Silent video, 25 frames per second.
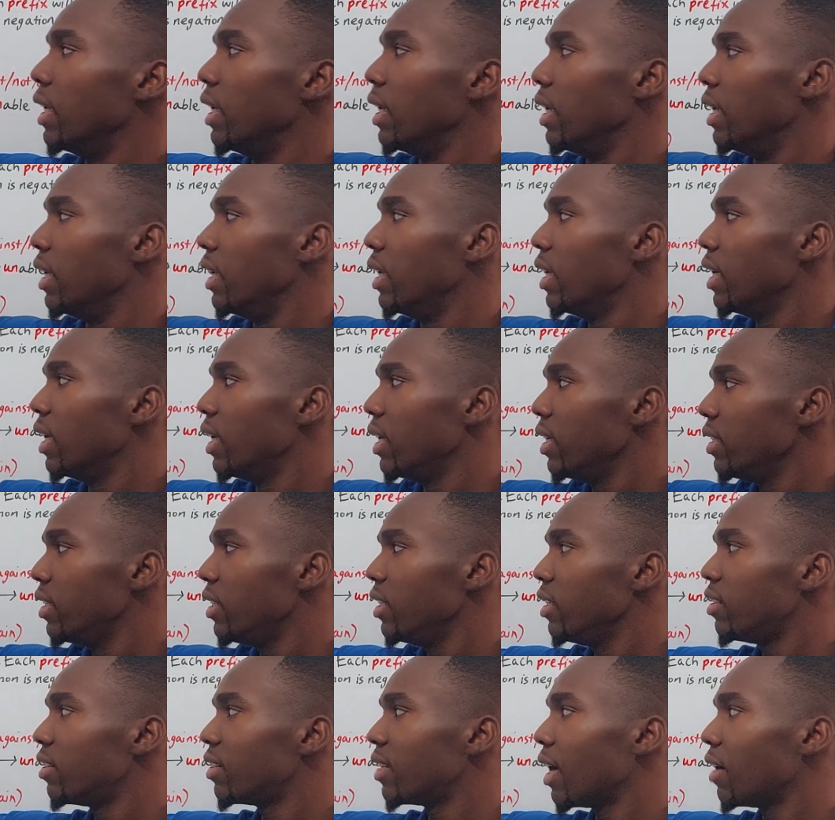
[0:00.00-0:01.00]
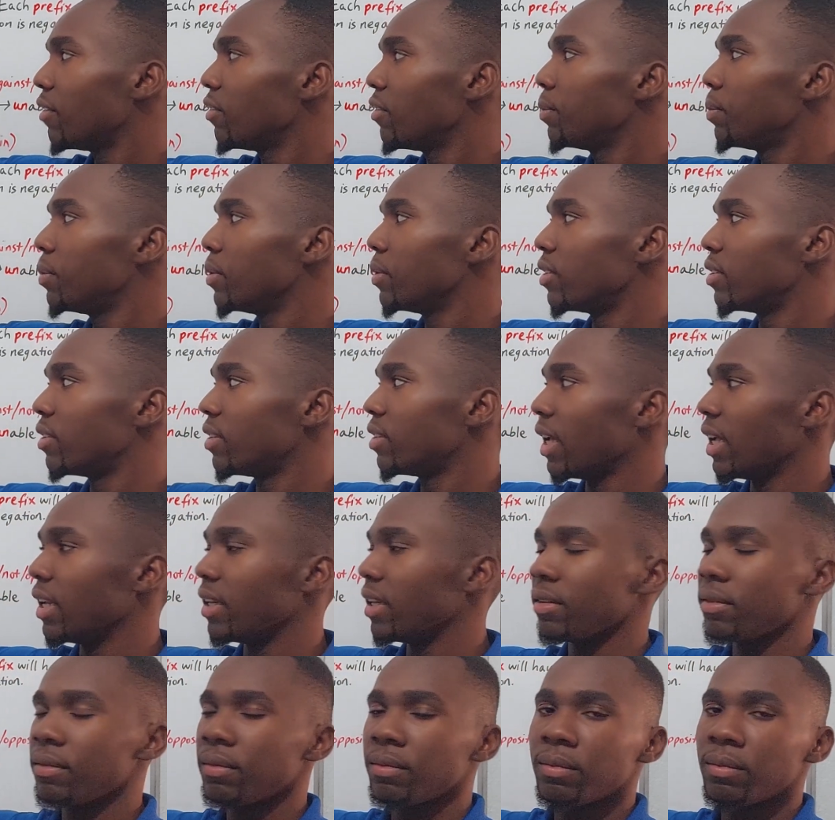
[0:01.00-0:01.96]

97%